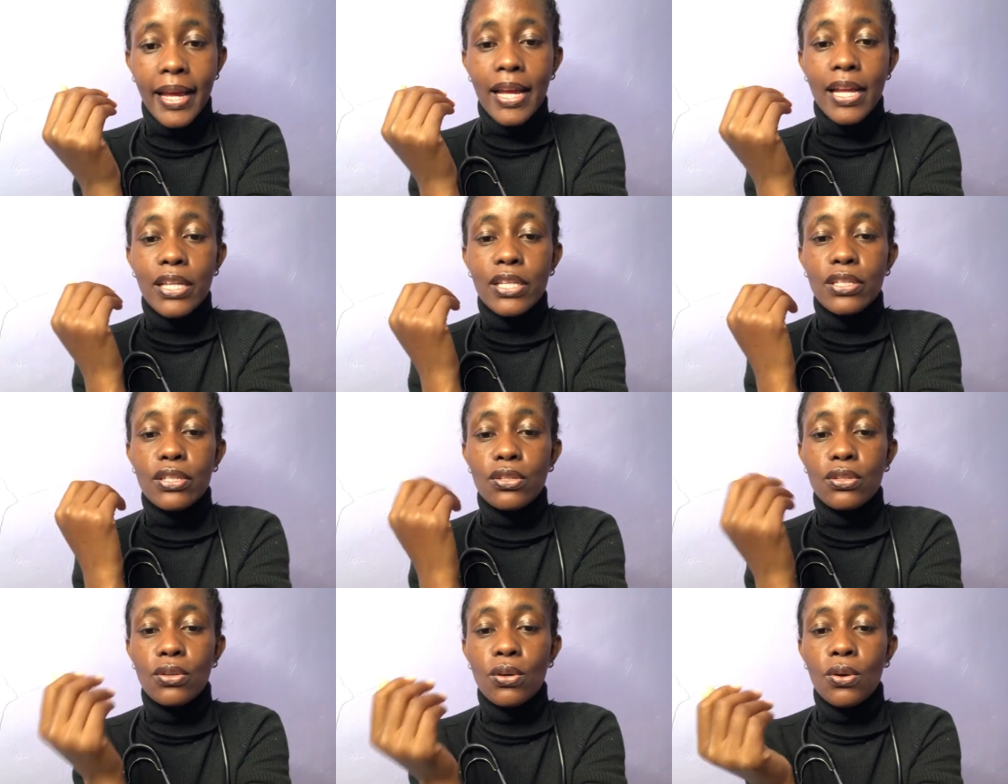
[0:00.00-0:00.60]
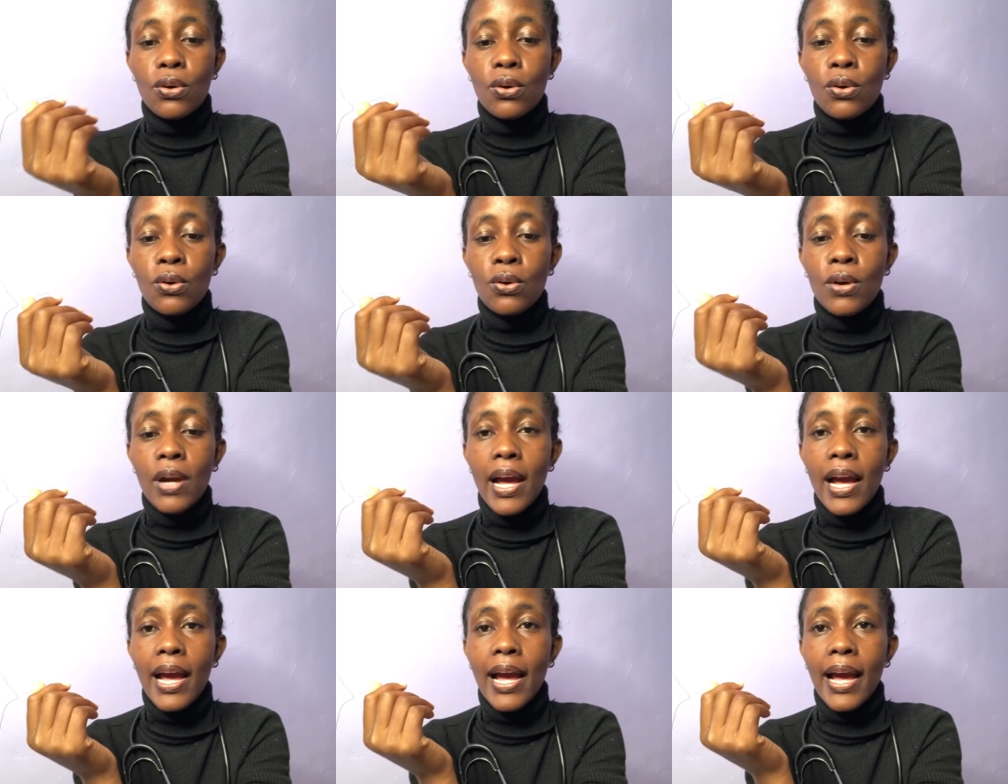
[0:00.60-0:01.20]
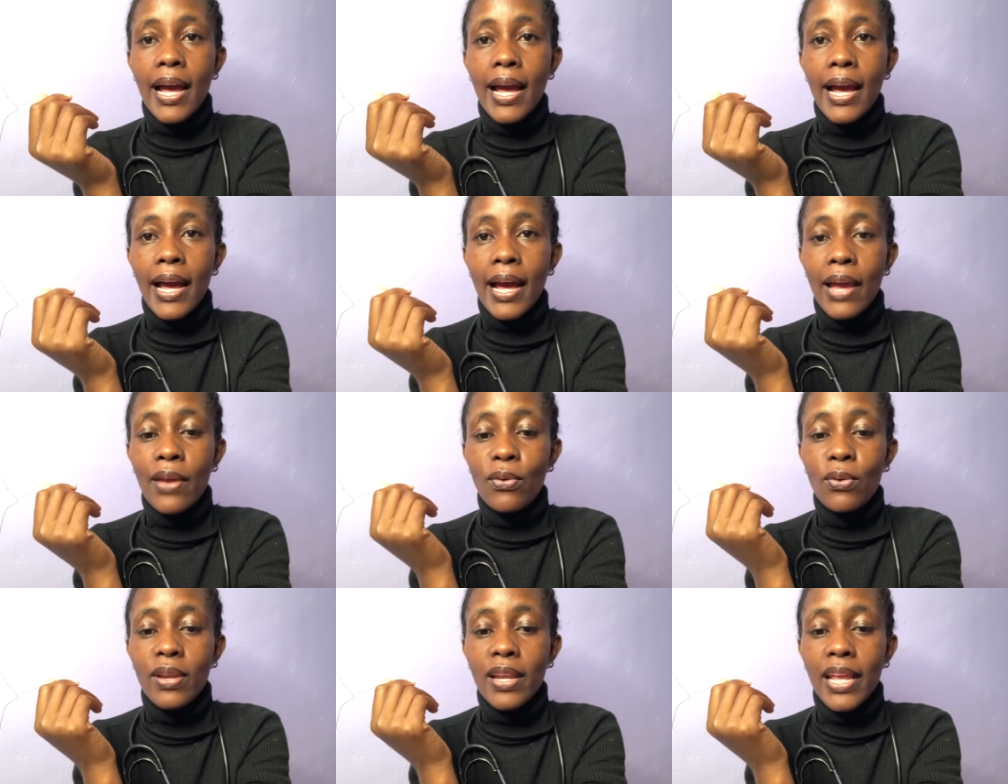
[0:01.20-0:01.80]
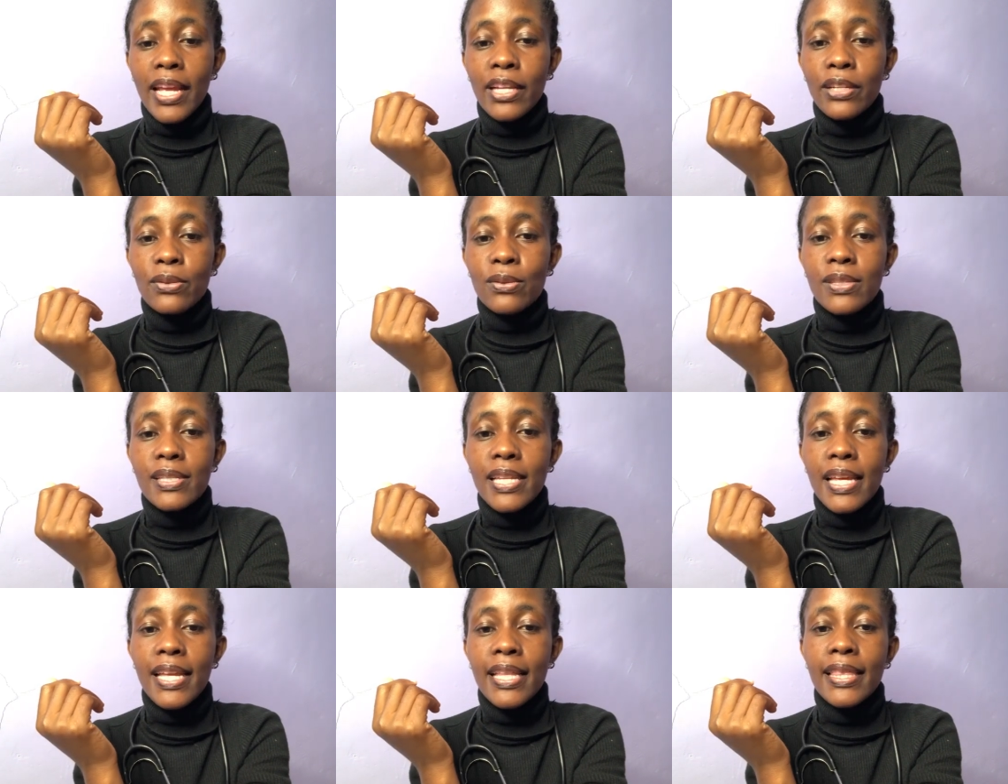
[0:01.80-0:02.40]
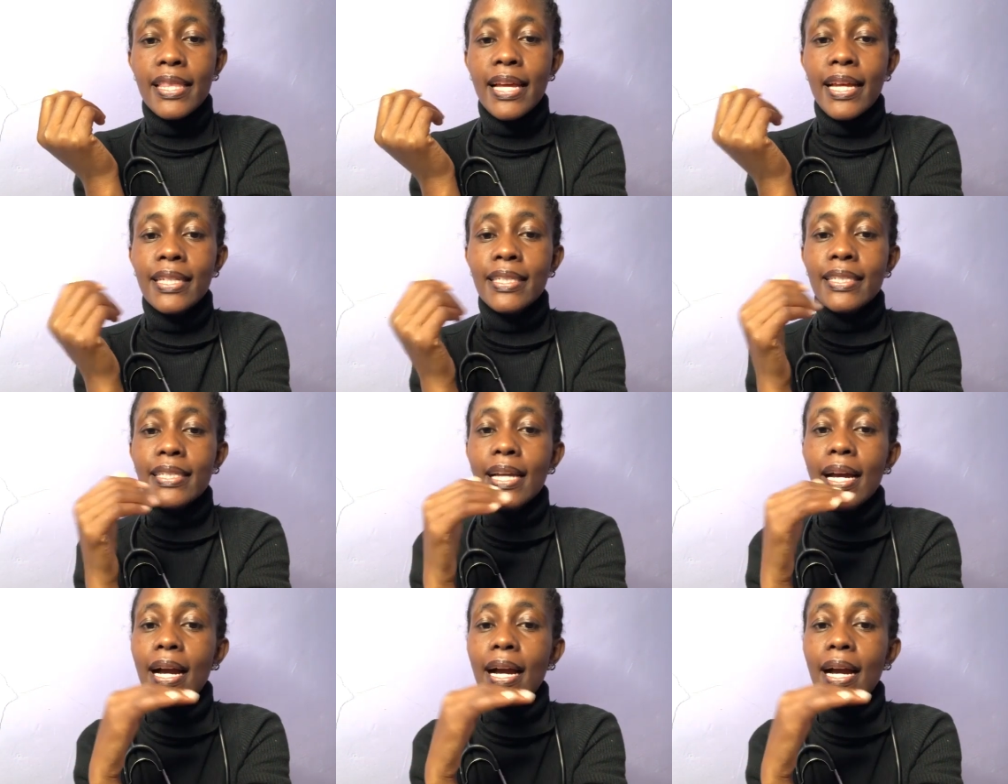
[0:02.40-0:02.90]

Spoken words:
So I would like to say that